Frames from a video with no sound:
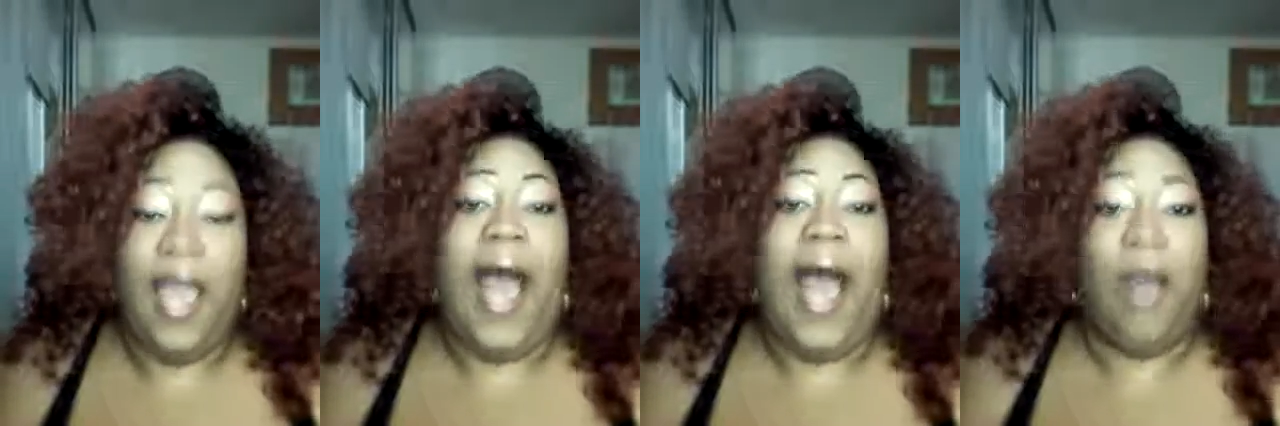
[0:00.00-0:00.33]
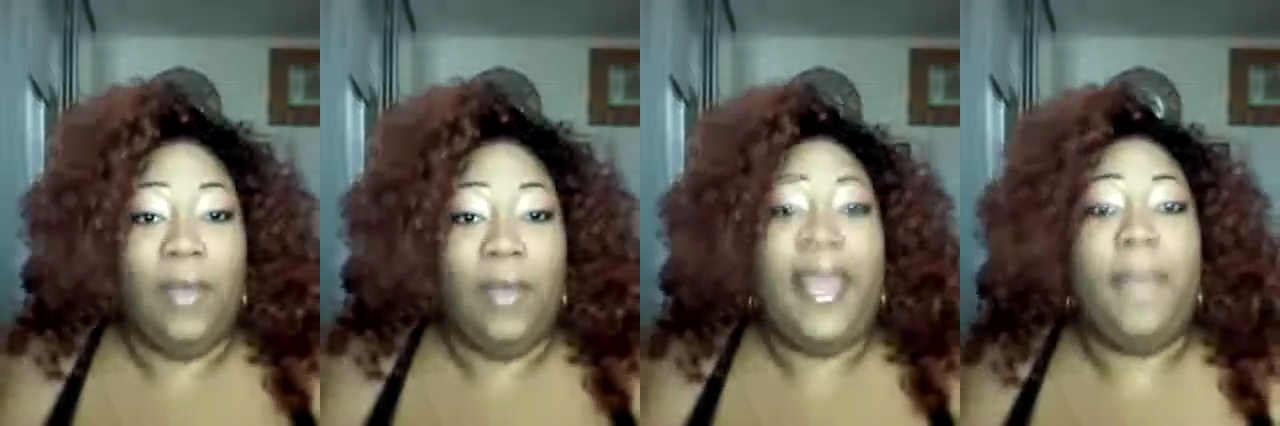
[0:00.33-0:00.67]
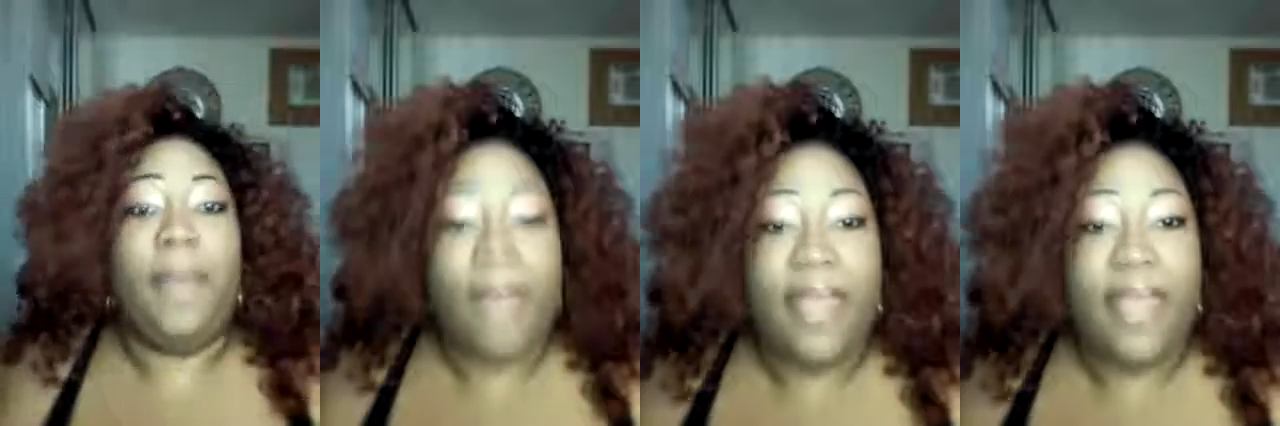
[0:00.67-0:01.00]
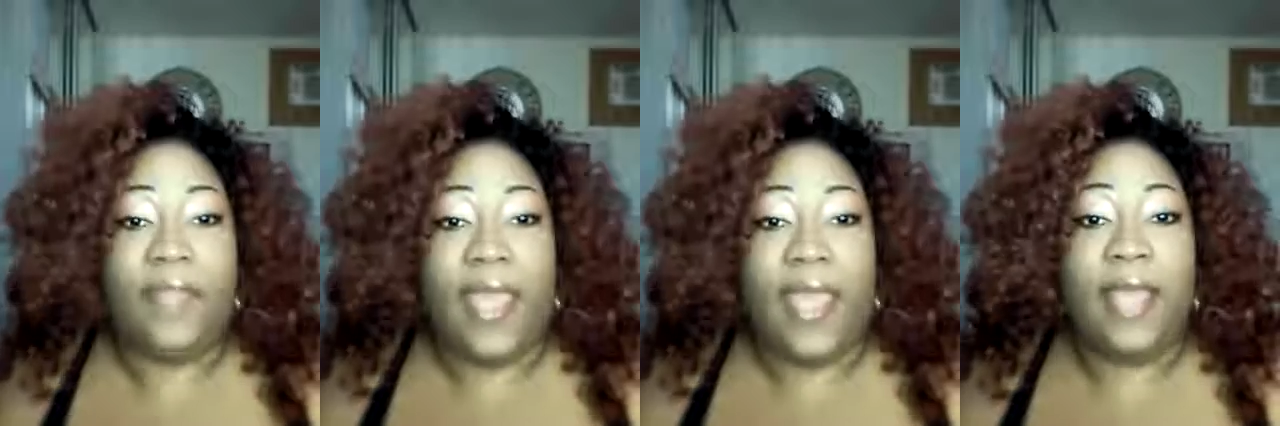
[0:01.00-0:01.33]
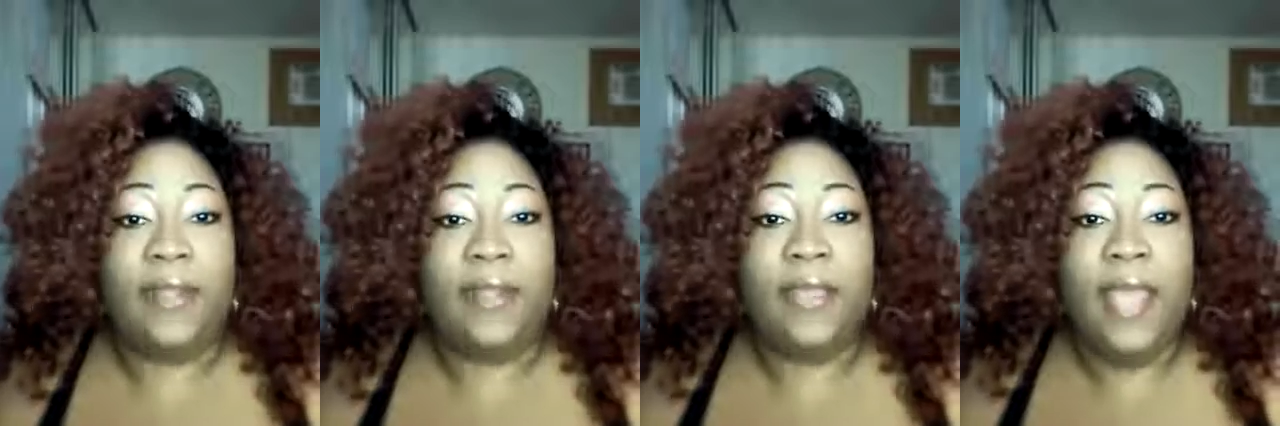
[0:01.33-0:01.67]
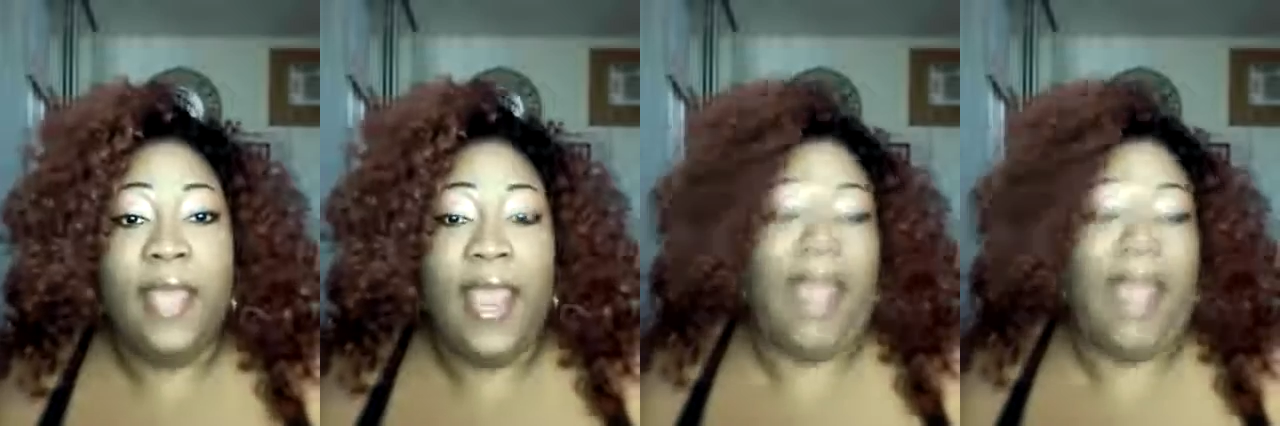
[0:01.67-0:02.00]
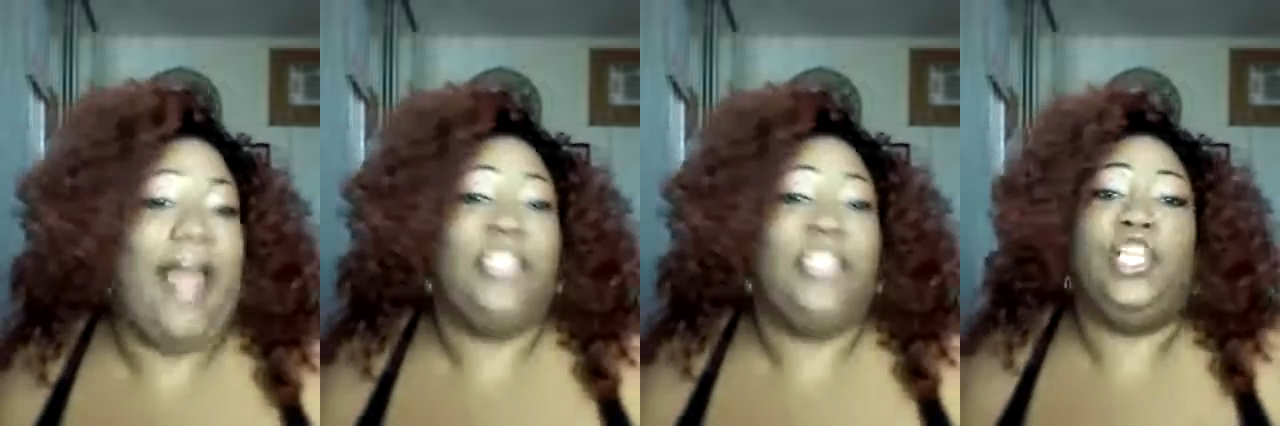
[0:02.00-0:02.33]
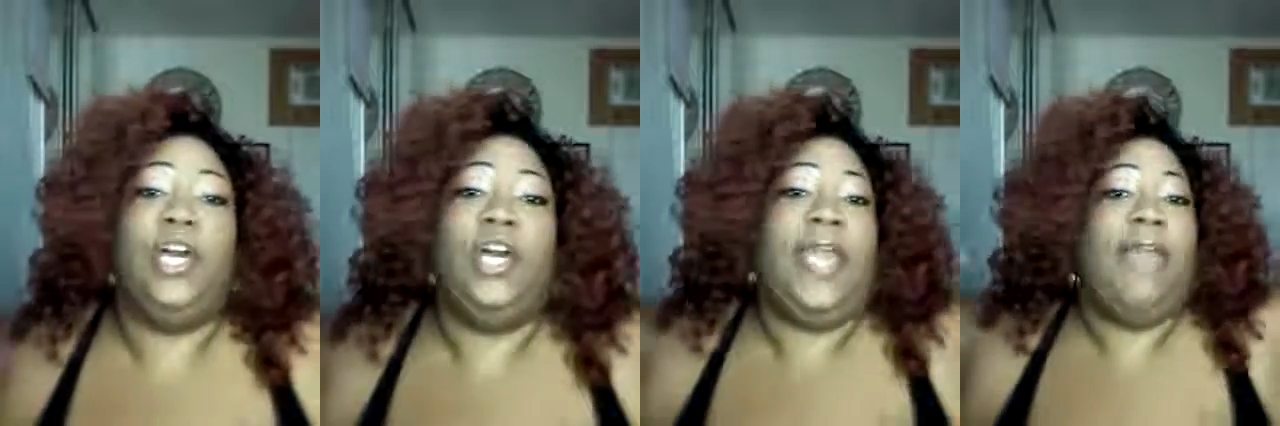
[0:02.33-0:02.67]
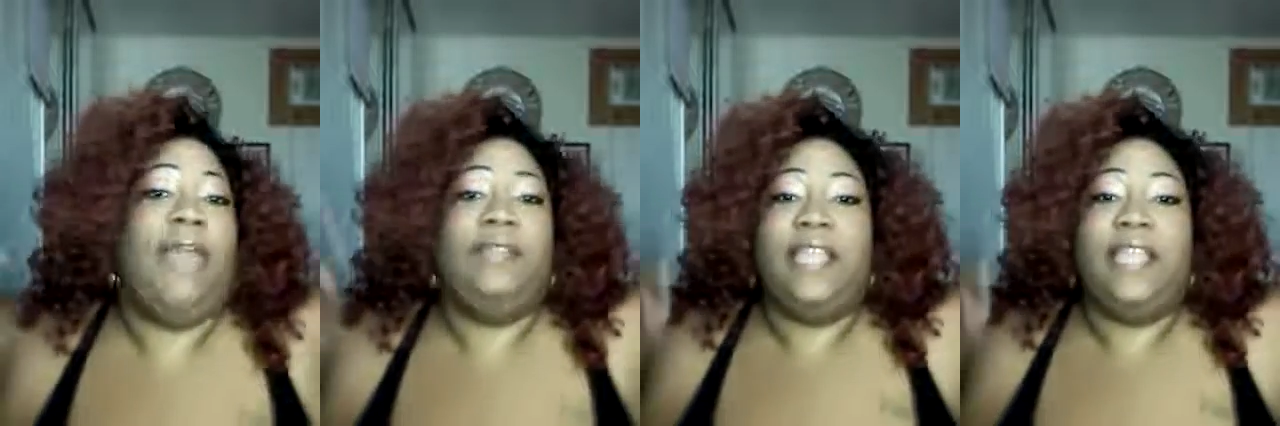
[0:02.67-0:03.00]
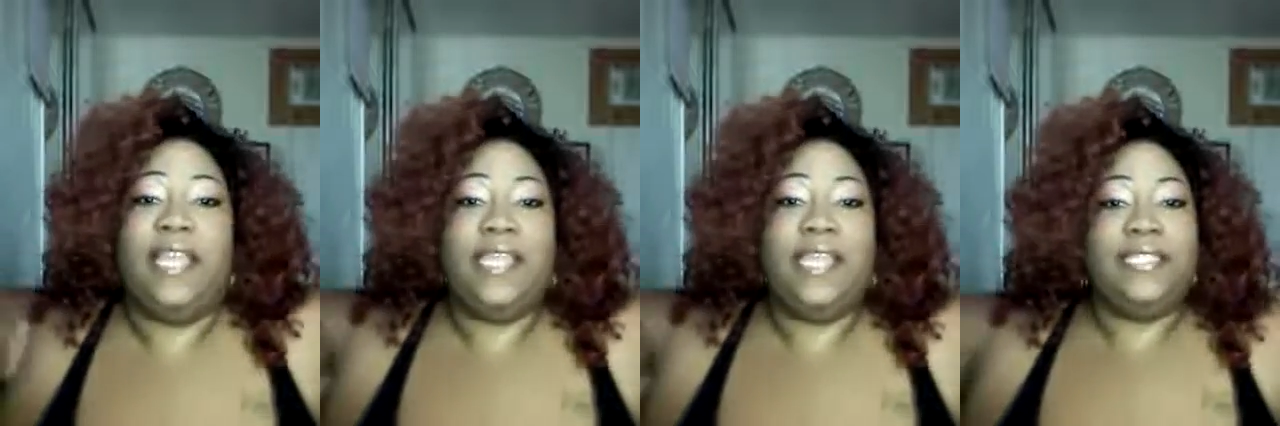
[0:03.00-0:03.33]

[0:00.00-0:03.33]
I will admit that. And I took everything he